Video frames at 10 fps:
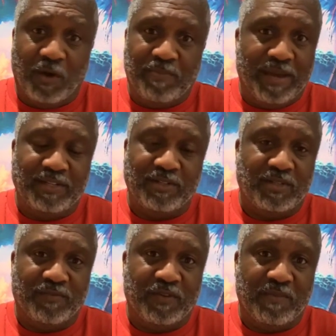Don't pat
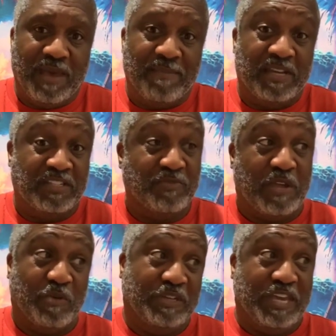yourself on the back because,
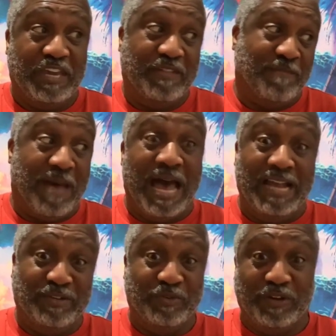well, yeah, that
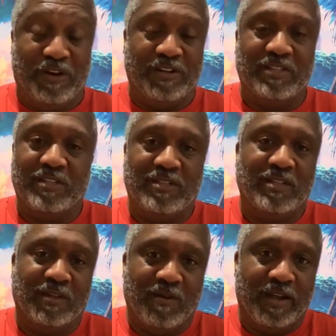mine do and all this other
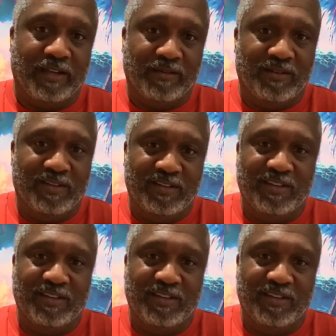shit. You're right.